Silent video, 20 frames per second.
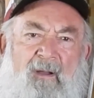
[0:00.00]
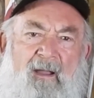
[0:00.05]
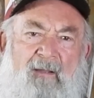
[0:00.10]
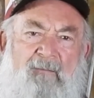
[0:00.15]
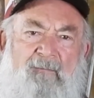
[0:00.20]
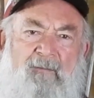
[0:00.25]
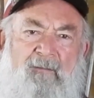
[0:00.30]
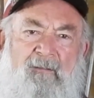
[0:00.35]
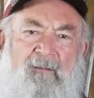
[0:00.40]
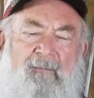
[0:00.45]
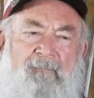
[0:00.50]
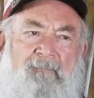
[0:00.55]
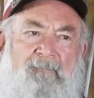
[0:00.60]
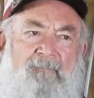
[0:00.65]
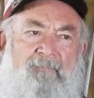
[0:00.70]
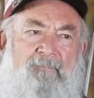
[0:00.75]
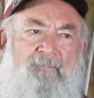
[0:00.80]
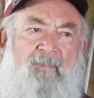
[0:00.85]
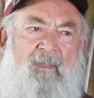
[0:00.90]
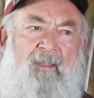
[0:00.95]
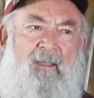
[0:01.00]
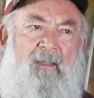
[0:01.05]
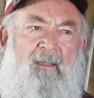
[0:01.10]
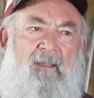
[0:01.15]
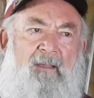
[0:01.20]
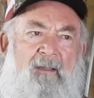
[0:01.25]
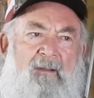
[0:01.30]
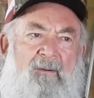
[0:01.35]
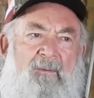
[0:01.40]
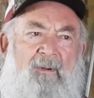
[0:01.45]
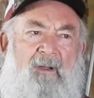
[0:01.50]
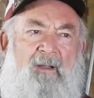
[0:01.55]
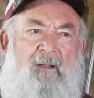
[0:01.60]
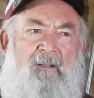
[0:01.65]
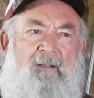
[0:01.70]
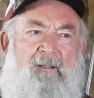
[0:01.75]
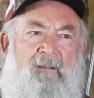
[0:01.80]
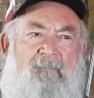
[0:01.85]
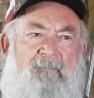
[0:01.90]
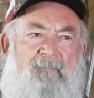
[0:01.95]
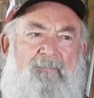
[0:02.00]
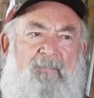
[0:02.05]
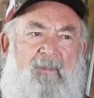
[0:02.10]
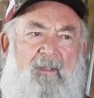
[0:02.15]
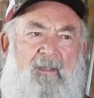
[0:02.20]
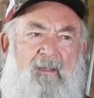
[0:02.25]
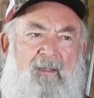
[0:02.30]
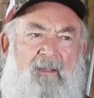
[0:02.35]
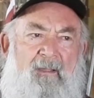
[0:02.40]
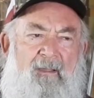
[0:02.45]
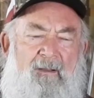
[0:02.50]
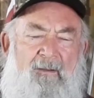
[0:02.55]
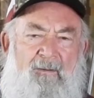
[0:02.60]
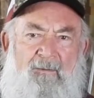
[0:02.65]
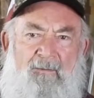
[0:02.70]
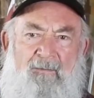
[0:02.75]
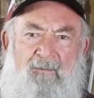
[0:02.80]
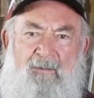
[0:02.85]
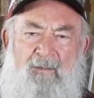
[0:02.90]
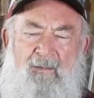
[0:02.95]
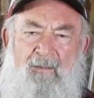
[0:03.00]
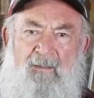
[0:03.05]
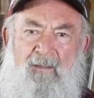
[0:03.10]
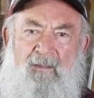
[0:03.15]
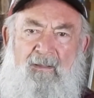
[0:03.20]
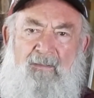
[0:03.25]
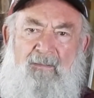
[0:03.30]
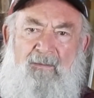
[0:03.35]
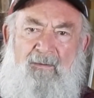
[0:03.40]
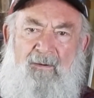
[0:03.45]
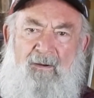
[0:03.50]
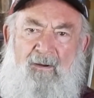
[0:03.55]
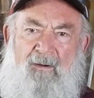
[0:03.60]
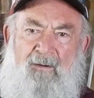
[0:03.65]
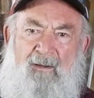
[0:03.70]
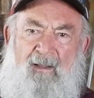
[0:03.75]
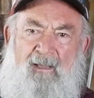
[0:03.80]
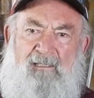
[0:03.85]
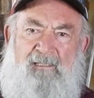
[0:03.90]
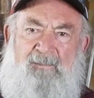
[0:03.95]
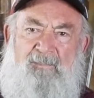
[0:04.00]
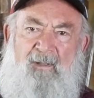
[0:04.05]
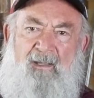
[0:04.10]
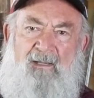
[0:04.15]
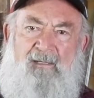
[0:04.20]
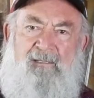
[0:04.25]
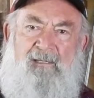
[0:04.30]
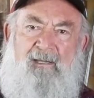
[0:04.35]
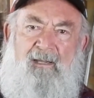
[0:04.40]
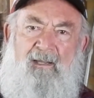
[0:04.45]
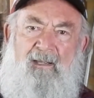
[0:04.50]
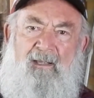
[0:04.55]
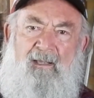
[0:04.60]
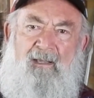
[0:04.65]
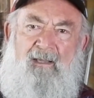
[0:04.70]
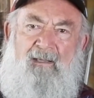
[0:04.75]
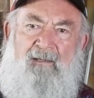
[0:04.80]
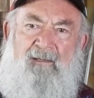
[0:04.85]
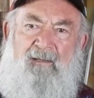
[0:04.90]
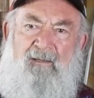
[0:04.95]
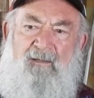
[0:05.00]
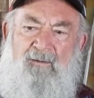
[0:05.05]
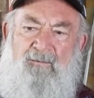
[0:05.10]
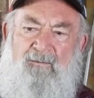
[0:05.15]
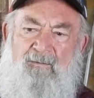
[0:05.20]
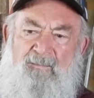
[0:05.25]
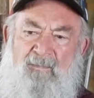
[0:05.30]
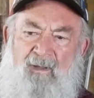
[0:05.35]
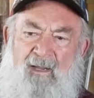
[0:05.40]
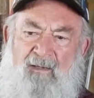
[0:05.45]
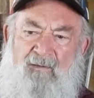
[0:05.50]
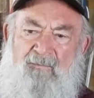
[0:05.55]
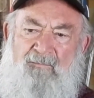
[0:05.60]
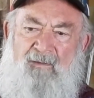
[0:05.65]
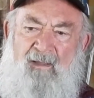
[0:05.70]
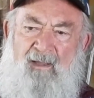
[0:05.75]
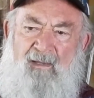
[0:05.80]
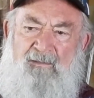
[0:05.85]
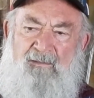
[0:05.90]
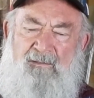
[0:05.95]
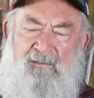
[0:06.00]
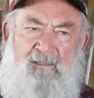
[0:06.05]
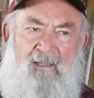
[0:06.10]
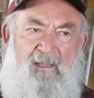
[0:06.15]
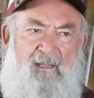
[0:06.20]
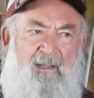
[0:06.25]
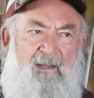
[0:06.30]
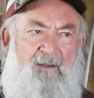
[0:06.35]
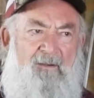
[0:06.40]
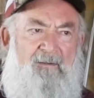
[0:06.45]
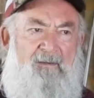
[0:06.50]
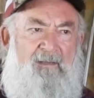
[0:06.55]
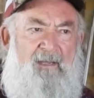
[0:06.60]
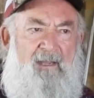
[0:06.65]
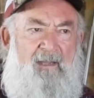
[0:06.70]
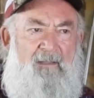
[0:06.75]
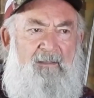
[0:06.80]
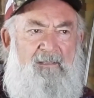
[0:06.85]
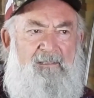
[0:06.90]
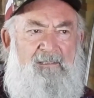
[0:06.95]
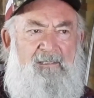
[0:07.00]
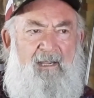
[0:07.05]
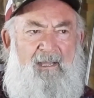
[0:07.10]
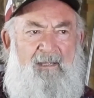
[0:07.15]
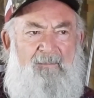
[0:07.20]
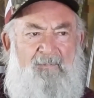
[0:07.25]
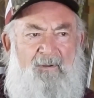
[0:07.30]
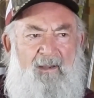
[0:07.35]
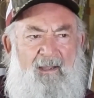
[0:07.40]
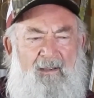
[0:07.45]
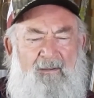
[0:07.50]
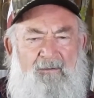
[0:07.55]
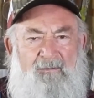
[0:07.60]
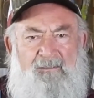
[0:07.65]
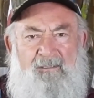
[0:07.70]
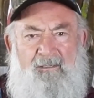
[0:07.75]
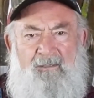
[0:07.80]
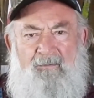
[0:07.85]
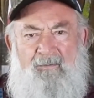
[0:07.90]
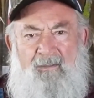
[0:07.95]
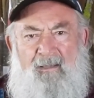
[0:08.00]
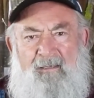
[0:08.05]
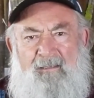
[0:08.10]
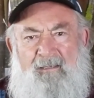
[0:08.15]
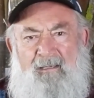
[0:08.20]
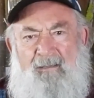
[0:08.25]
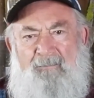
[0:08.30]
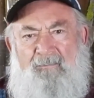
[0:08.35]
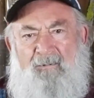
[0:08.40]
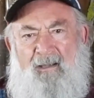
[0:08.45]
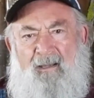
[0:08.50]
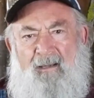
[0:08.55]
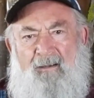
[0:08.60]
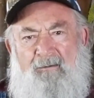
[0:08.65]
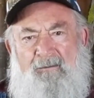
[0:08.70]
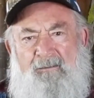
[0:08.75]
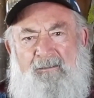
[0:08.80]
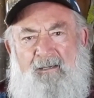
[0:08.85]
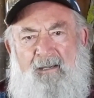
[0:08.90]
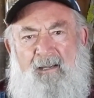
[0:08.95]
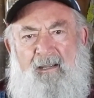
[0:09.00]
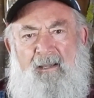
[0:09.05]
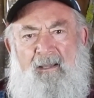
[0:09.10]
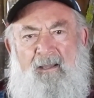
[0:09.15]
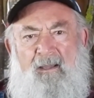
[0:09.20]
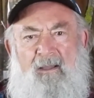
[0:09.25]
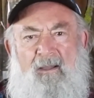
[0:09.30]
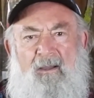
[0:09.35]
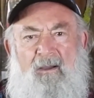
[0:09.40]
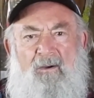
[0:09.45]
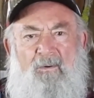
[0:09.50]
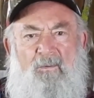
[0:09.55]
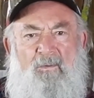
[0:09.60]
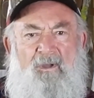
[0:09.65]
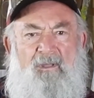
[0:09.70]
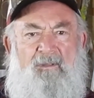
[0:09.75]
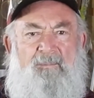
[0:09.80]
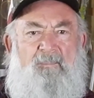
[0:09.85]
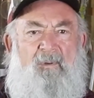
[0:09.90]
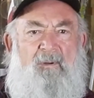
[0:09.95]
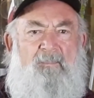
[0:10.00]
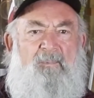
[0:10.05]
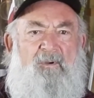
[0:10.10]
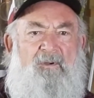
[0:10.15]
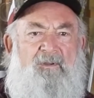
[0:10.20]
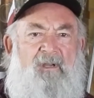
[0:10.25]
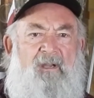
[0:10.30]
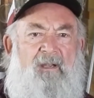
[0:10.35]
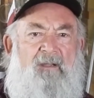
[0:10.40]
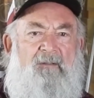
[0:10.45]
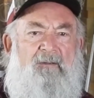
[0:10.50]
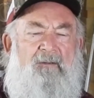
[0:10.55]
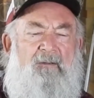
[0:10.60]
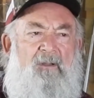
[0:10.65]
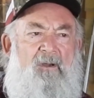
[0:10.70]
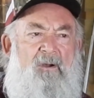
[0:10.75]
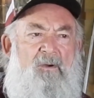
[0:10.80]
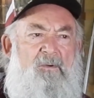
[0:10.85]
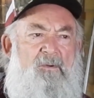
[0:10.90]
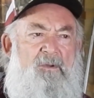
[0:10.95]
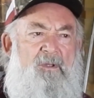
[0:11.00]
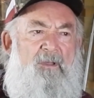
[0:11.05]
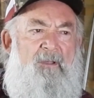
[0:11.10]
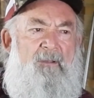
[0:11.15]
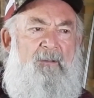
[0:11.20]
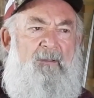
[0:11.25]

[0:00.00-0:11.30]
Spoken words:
rifle. Well, you know, there are aspects to do with manufacturers that guarantee this type of accuracy or that type of accuracy with a particular load.